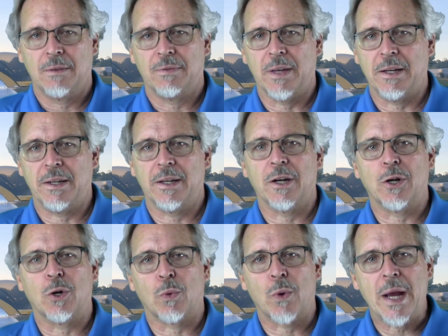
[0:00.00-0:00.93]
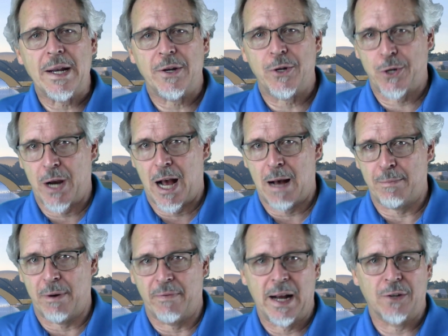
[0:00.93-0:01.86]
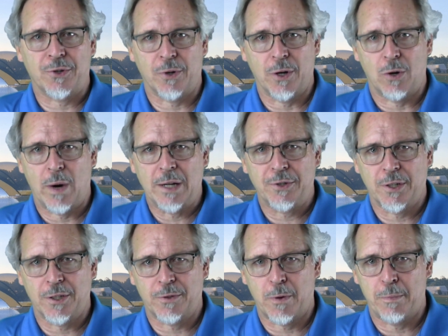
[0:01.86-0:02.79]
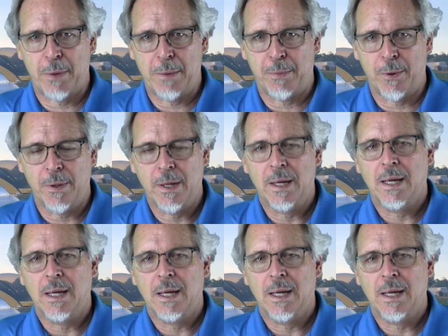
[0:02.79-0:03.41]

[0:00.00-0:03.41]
They did a great job of answering questions for people